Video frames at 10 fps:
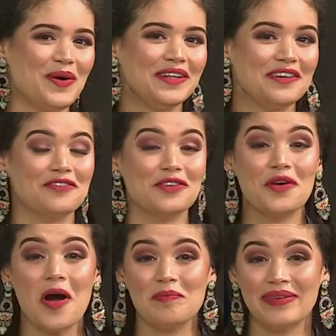Well, if
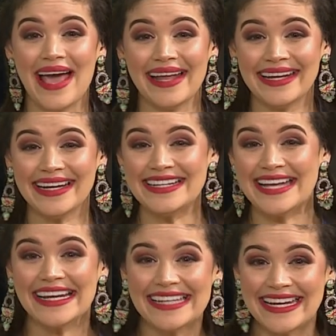you are planning a
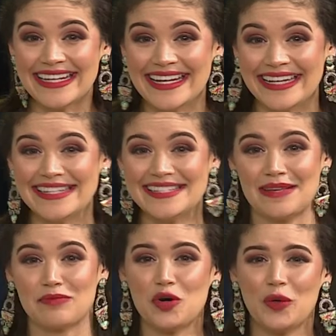night in and need
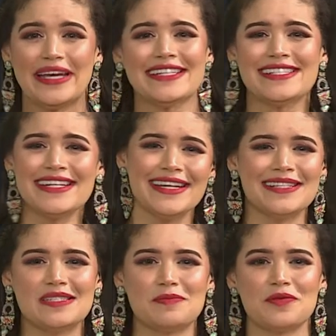some quick dinner
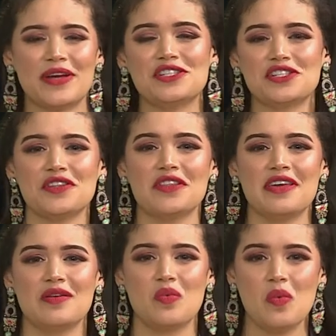inspiration,
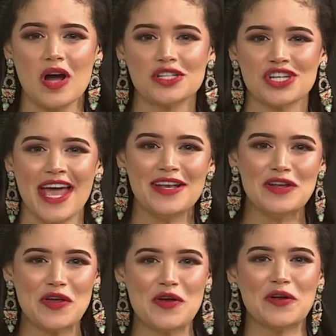then watch
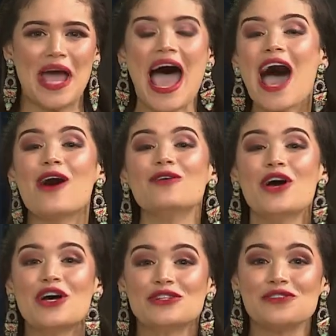and learn how
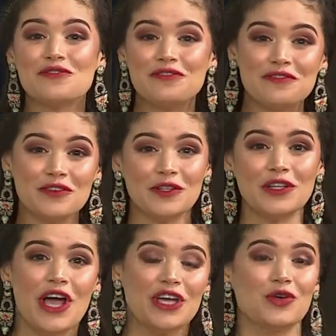to fill